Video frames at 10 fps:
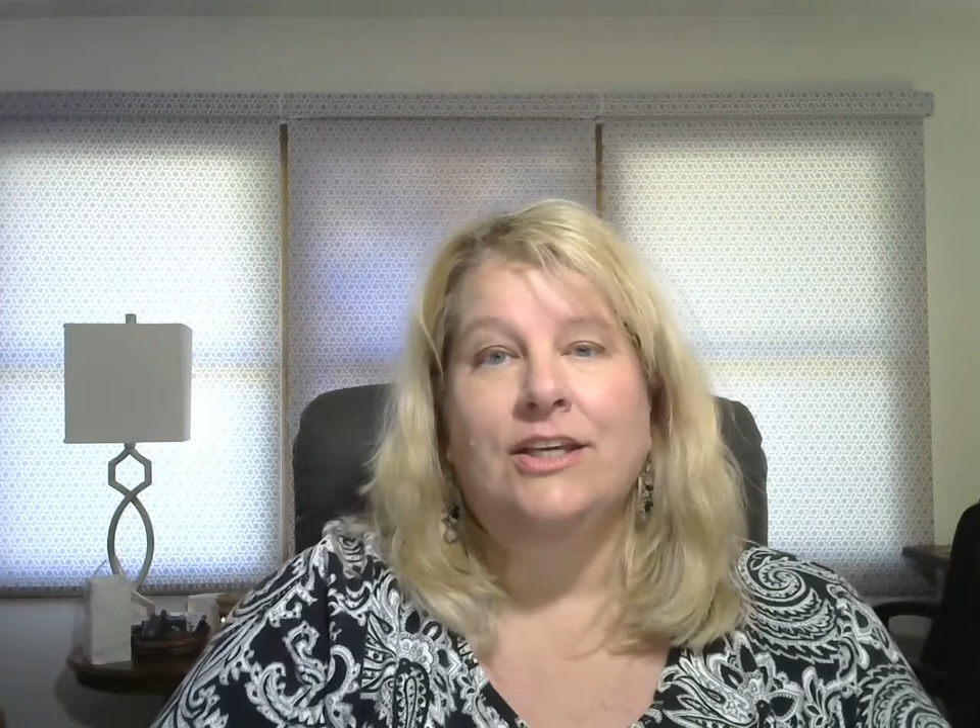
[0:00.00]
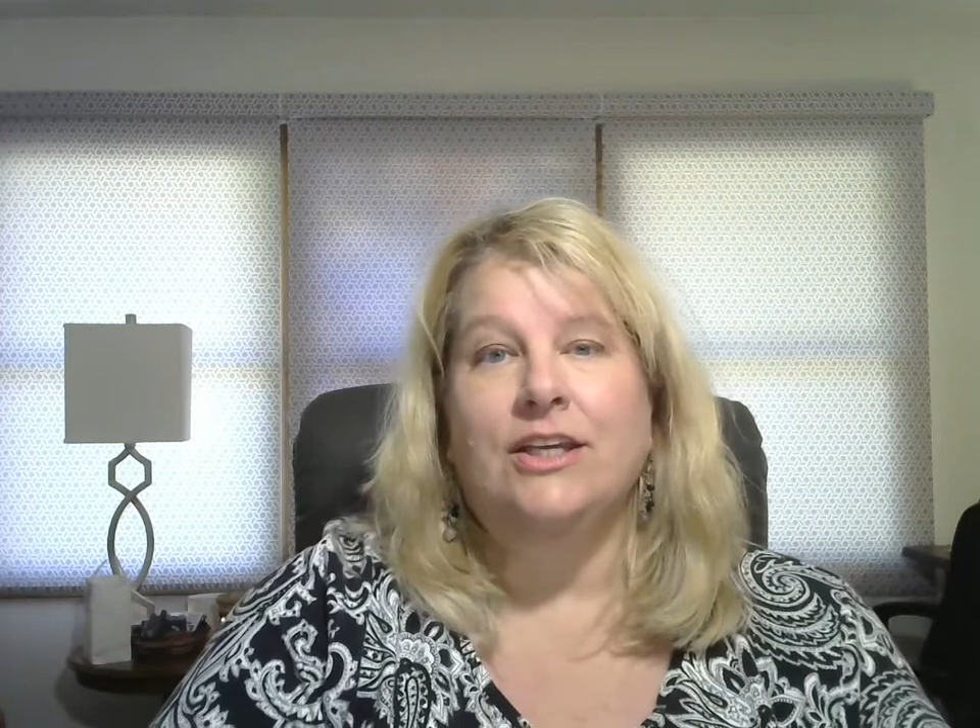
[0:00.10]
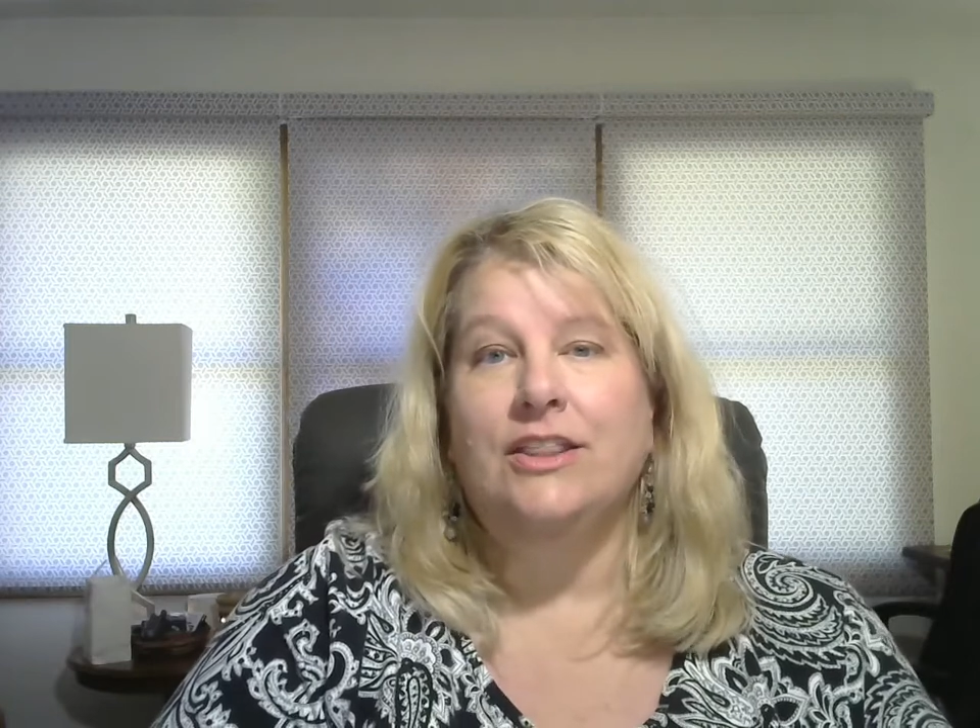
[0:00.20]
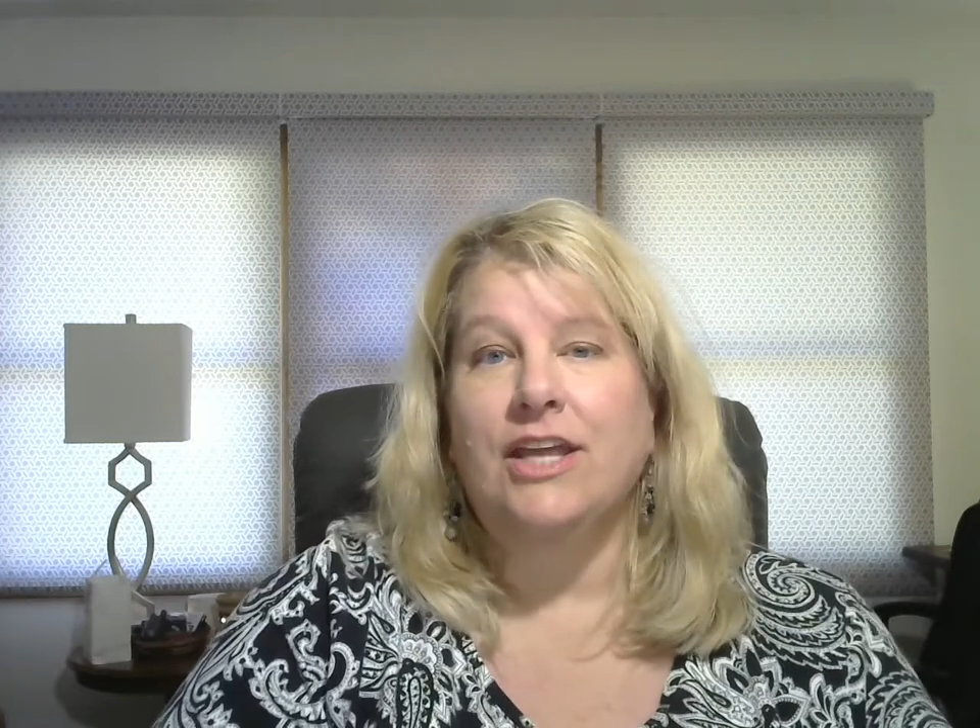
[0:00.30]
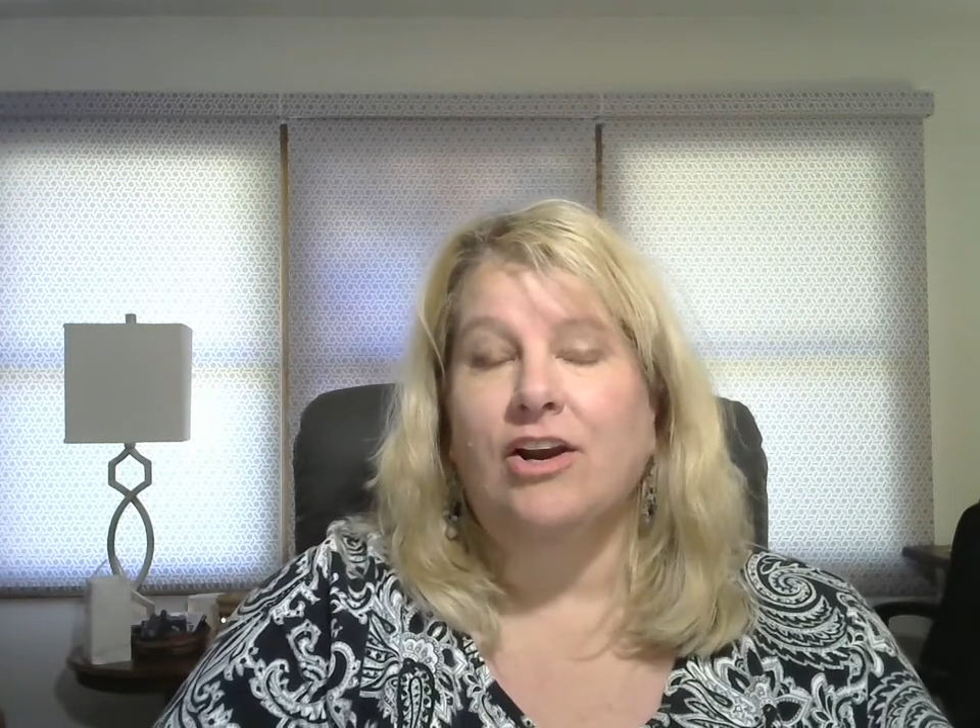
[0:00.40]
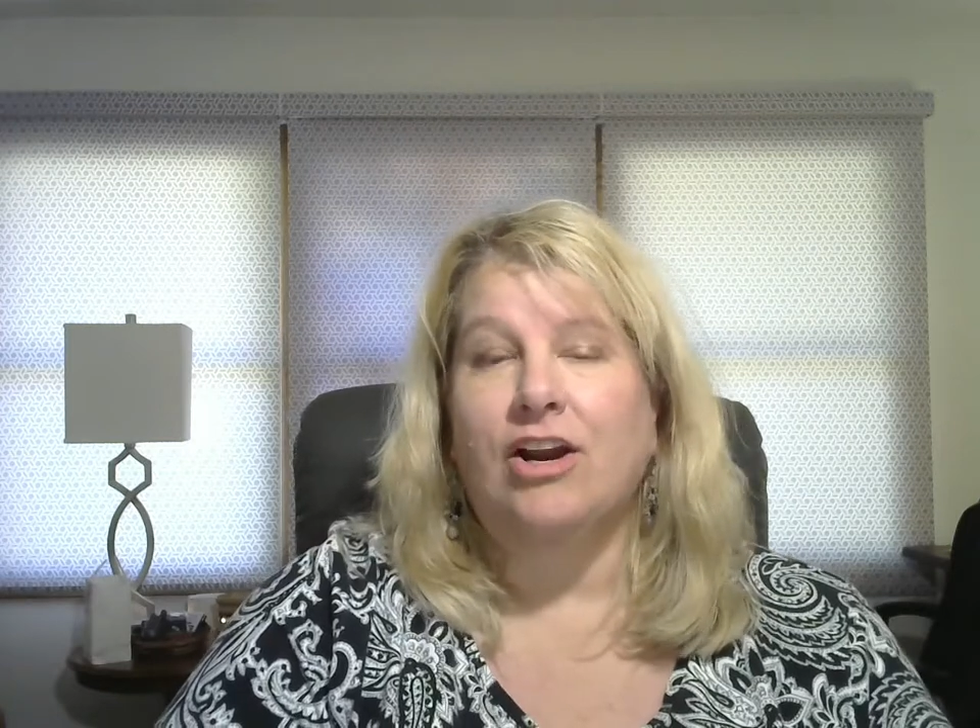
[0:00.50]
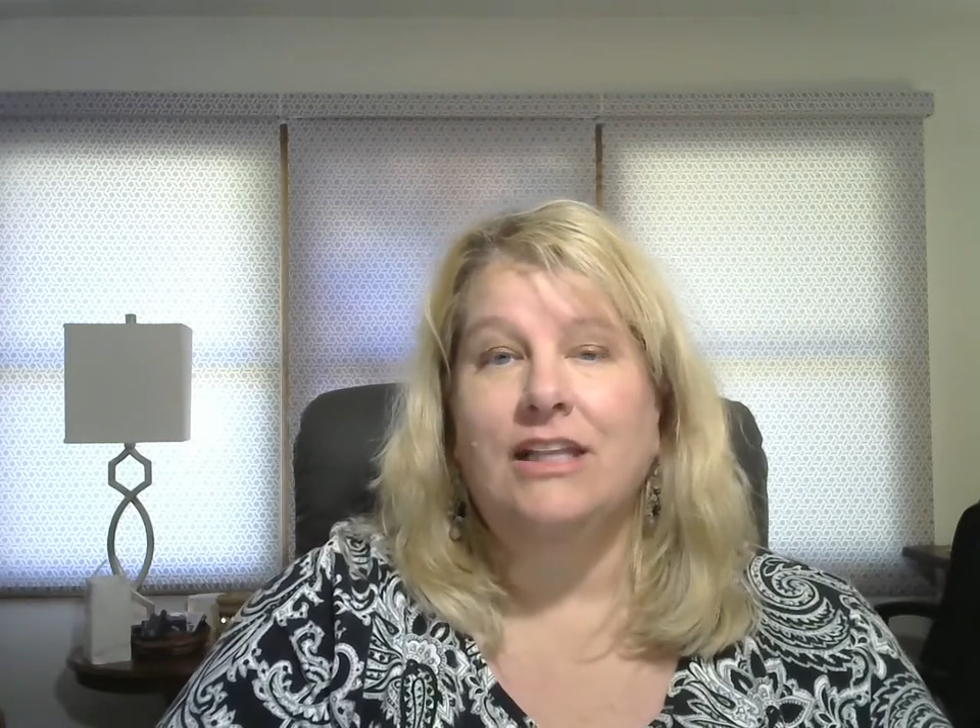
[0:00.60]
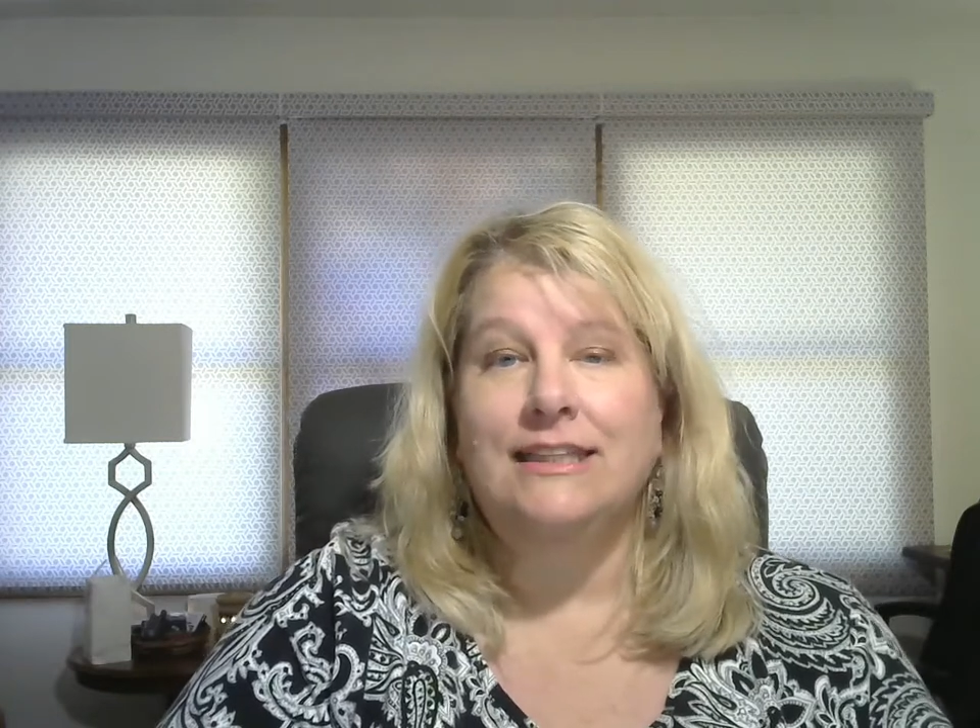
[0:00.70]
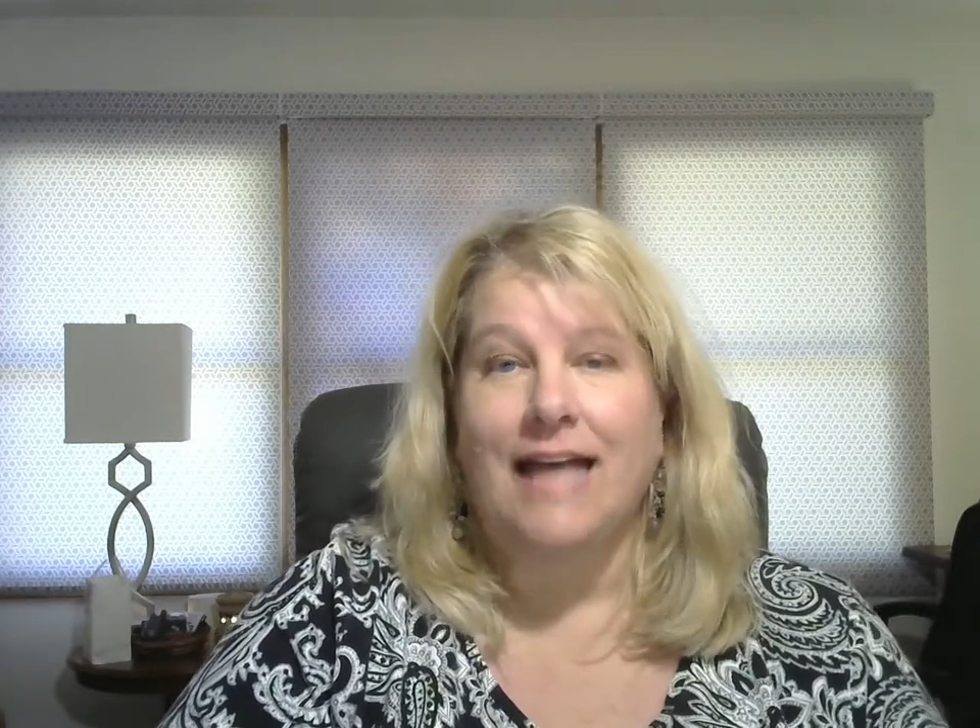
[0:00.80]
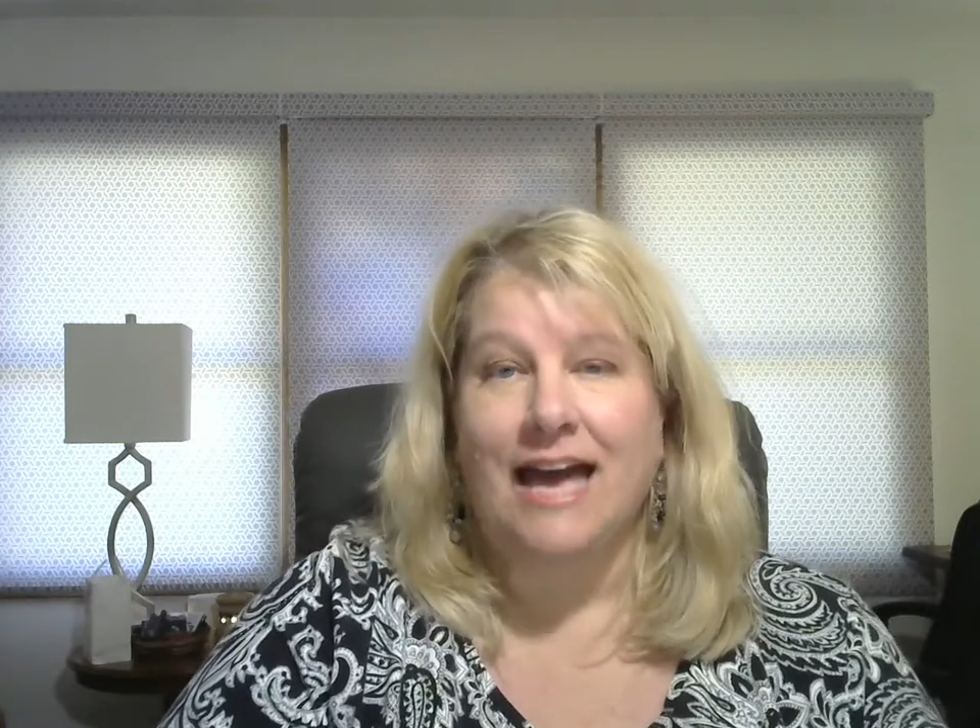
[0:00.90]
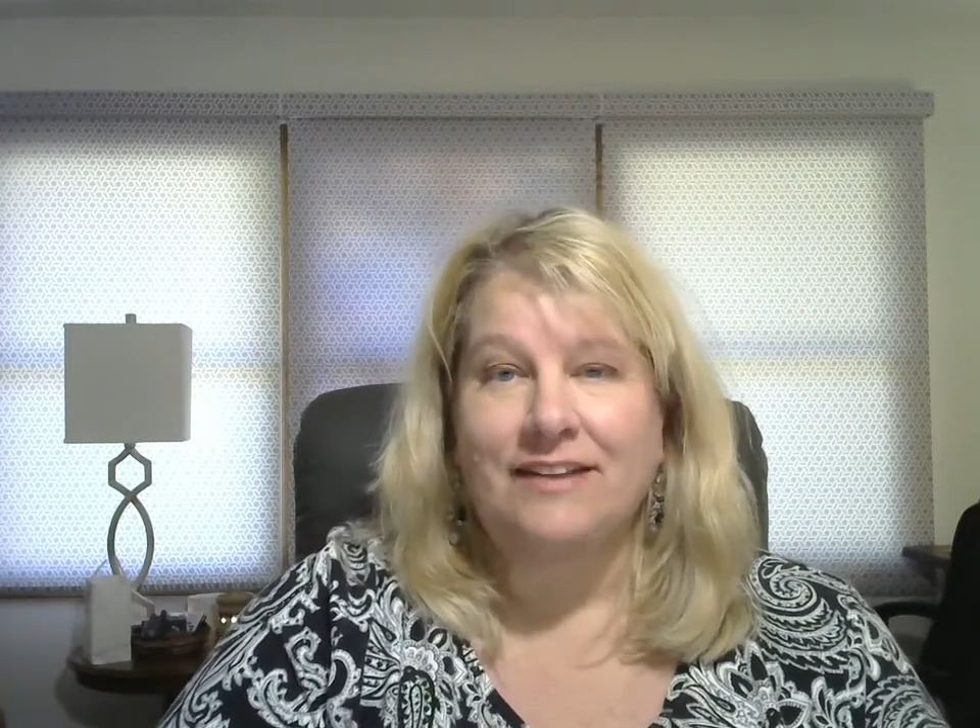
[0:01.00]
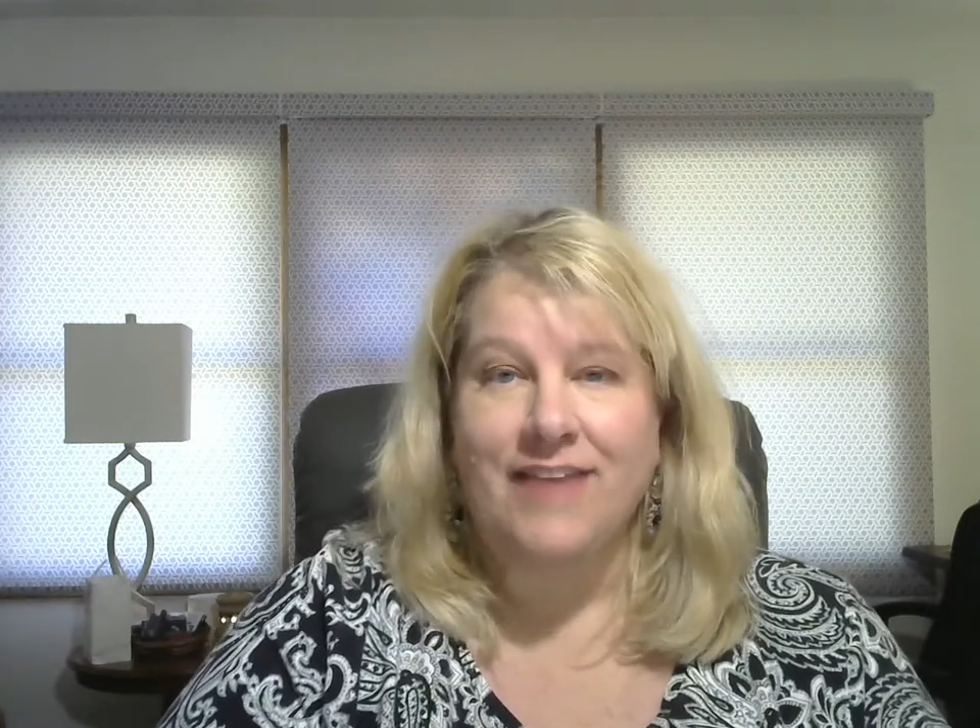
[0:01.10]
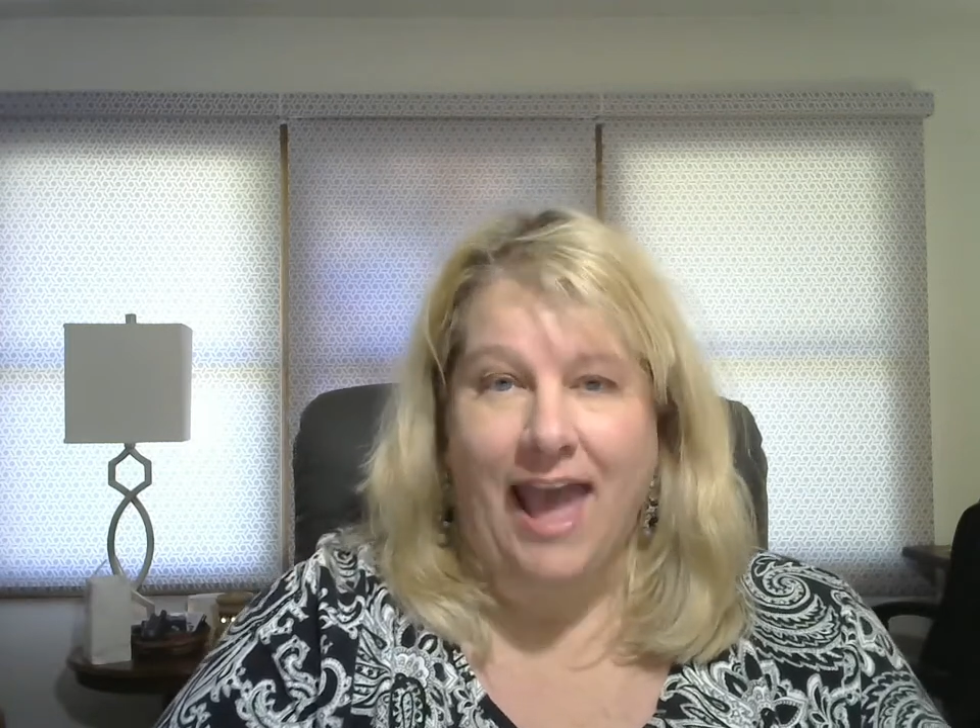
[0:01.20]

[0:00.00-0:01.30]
there are a lot of